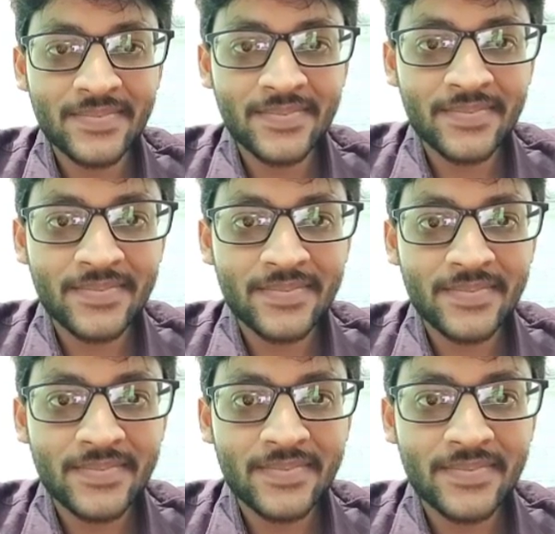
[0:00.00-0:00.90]

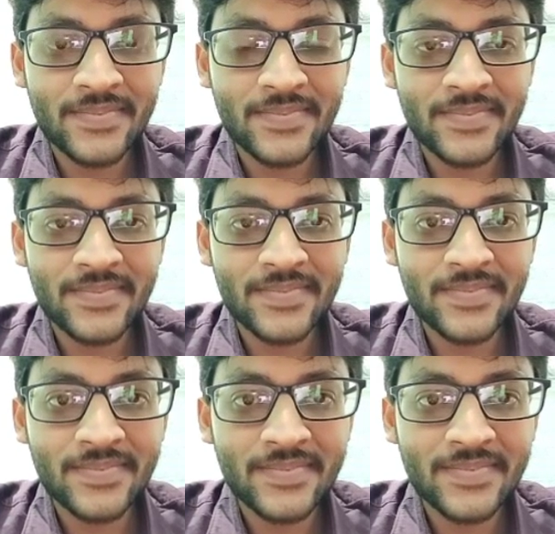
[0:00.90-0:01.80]

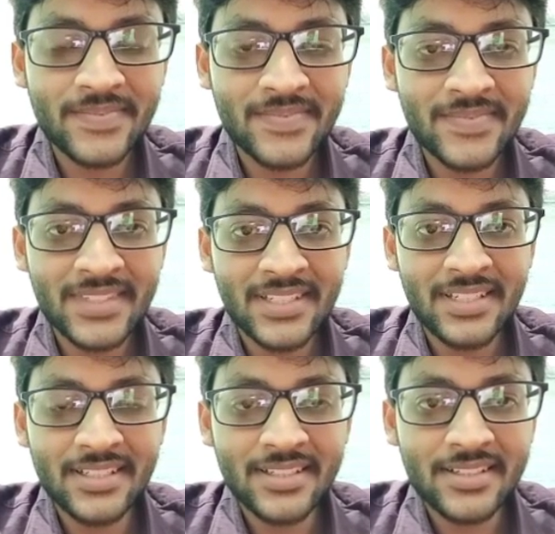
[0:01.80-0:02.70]

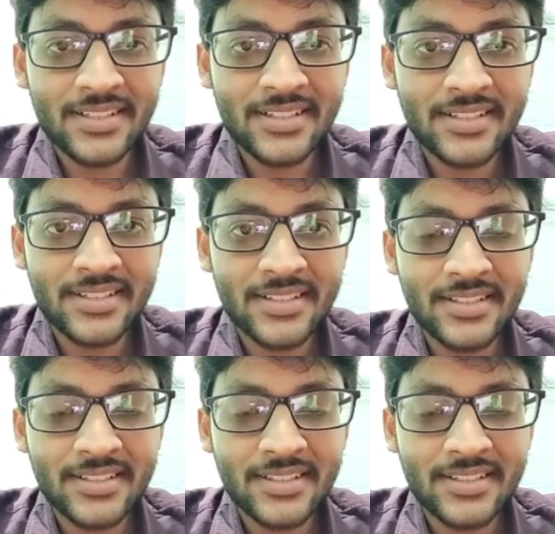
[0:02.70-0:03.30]
The person shown says nothing.